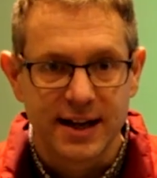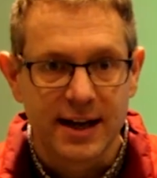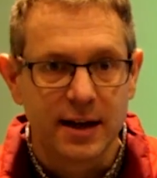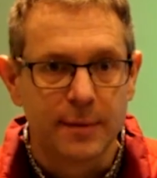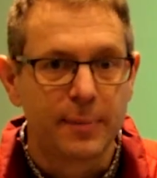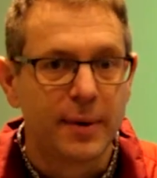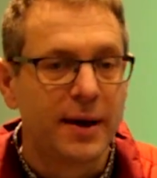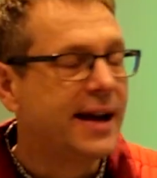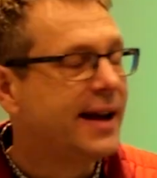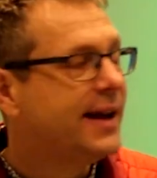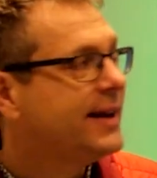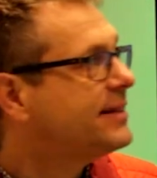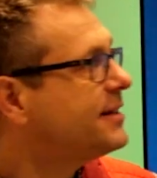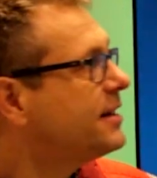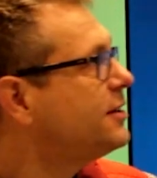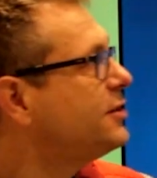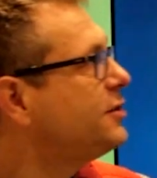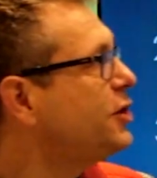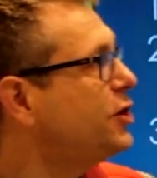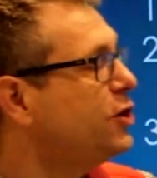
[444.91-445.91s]
Please
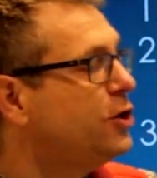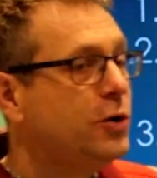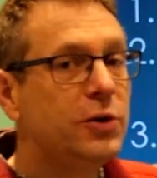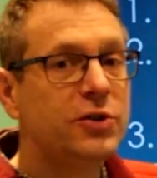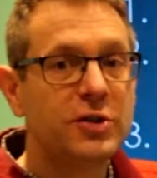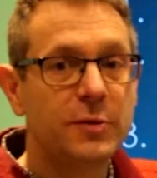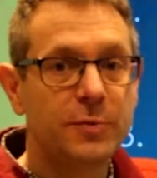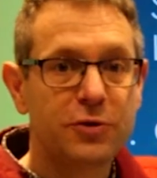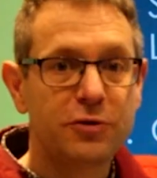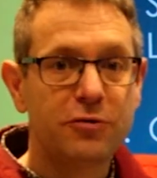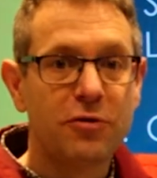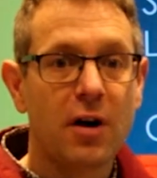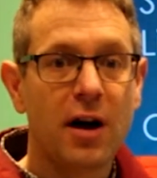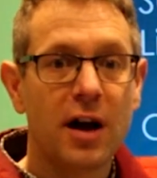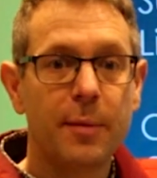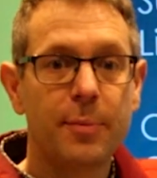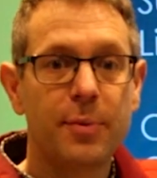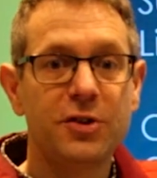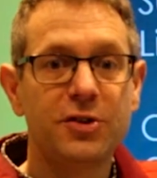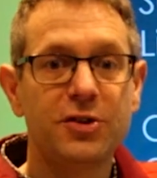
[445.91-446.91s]
do subscribe
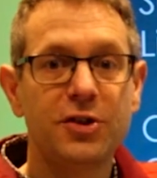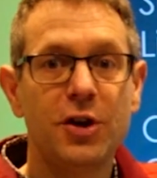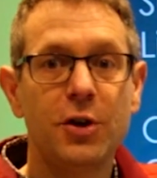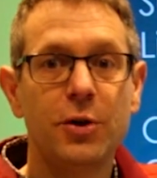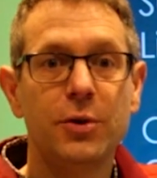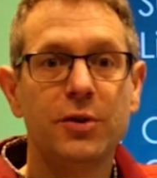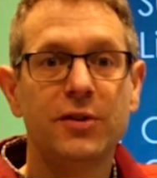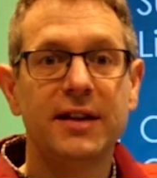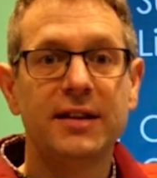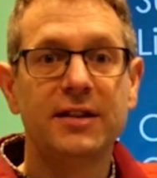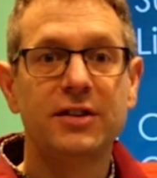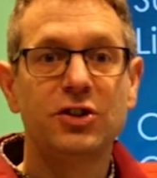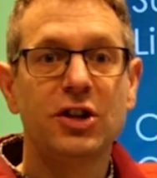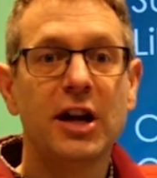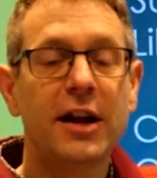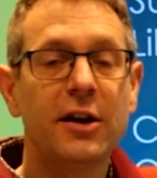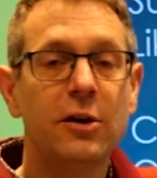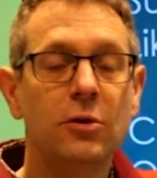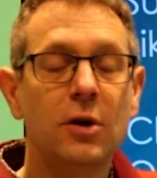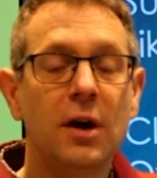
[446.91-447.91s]
to this
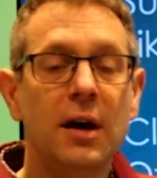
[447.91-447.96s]
channel,